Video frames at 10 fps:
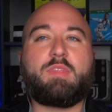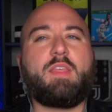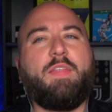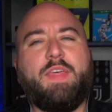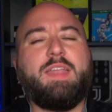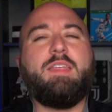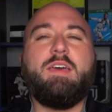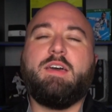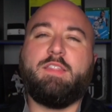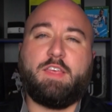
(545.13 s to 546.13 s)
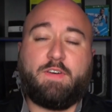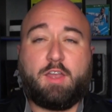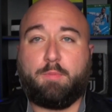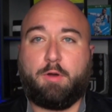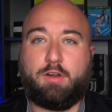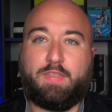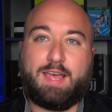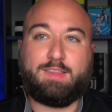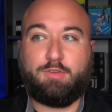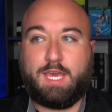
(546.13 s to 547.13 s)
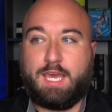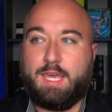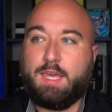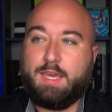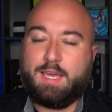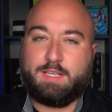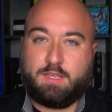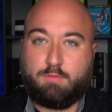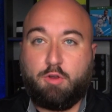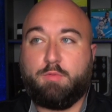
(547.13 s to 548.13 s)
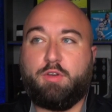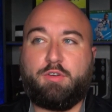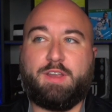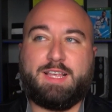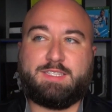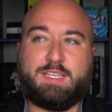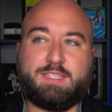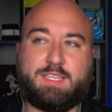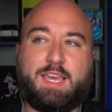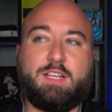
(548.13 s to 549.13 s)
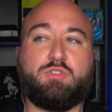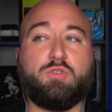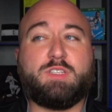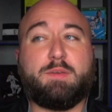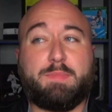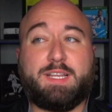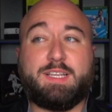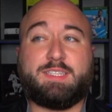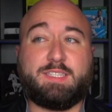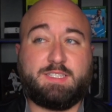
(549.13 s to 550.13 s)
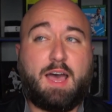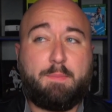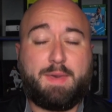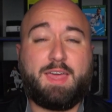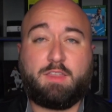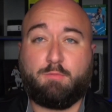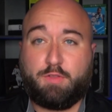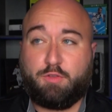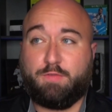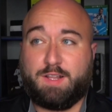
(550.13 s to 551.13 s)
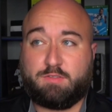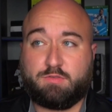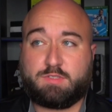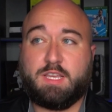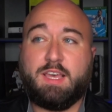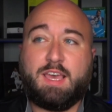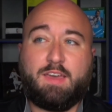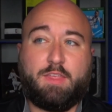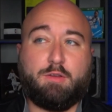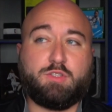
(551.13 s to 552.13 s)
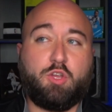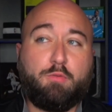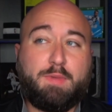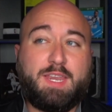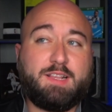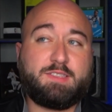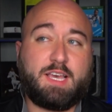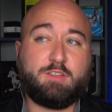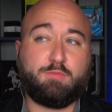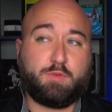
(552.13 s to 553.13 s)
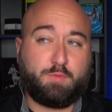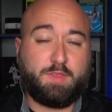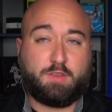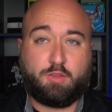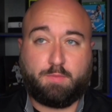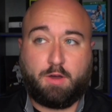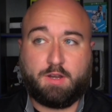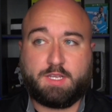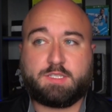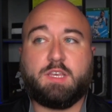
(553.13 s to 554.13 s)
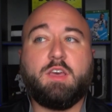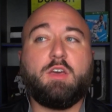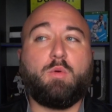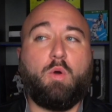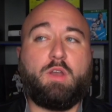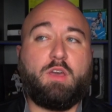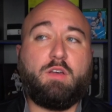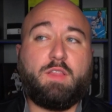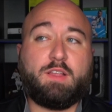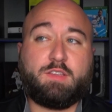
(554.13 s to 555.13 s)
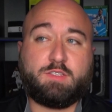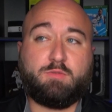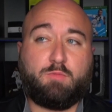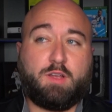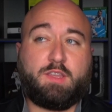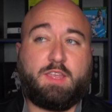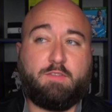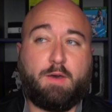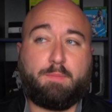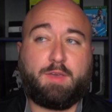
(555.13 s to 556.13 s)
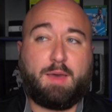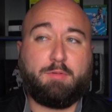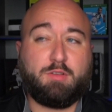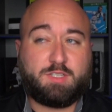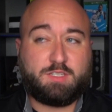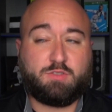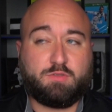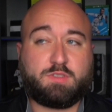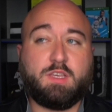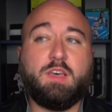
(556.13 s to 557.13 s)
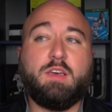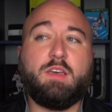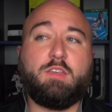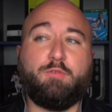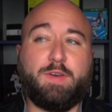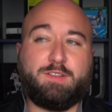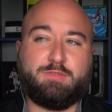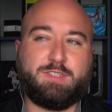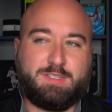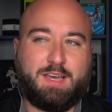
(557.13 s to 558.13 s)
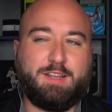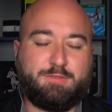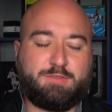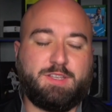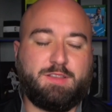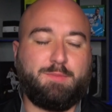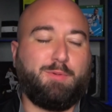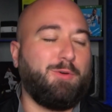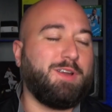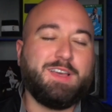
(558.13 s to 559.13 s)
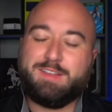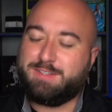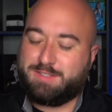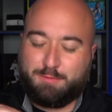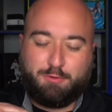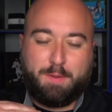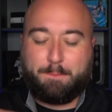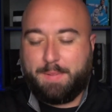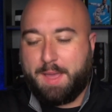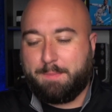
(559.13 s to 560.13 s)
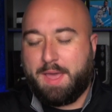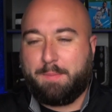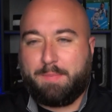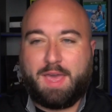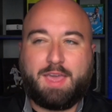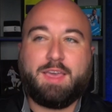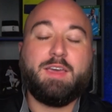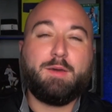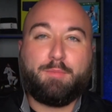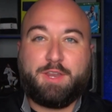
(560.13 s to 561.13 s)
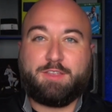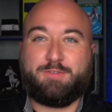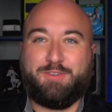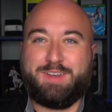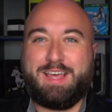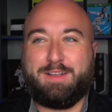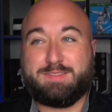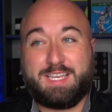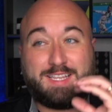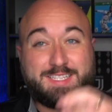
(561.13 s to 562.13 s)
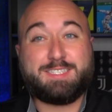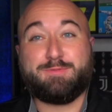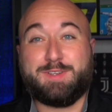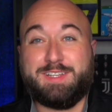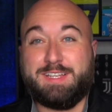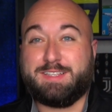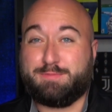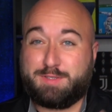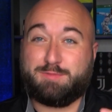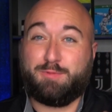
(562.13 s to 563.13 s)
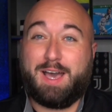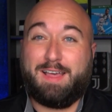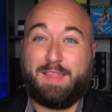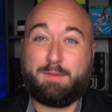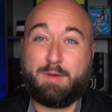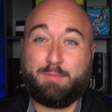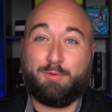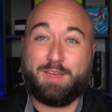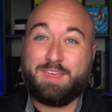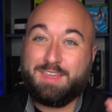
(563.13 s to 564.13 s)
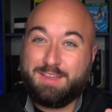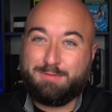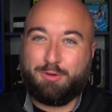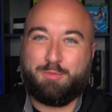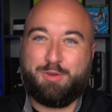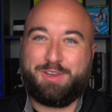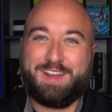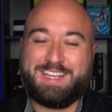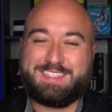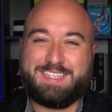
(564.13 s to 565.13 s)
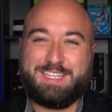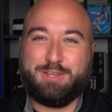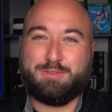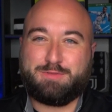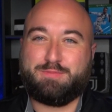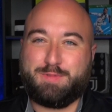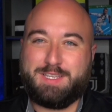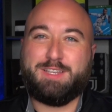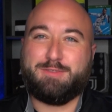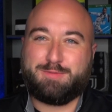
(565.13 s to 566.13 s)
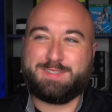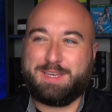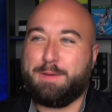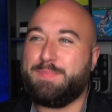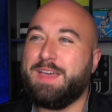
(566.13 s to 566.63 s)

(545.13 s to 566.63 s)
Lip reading: Then the final part of that today is Romeo Guidetti is saying Jorge Mendes has not met with Juventus, and there is no meeting scheduled between the two parties. Guardiola doesn't want to give up Gabriel Jesus. Juventus is not interested in Laporte. Just some quick bang, bang, bang, putting his foot down, saying this is what it is, which is why I like my boy Romeo Guidetti. He knows what's up.